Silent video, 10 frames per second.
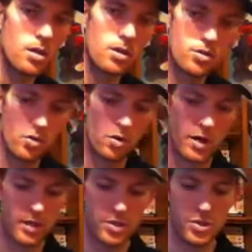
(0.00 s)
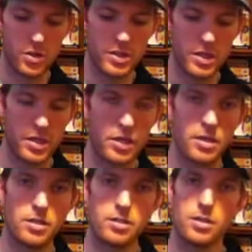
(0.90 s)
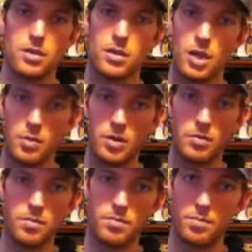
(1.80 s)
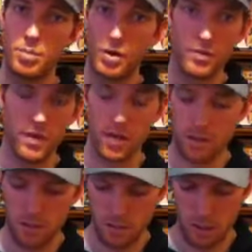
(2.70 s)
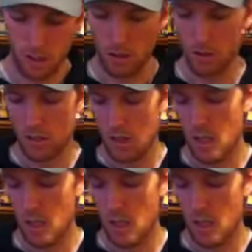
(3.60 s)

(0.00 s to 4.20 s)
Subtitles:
controller. And this joystick is, I mean, perfect. So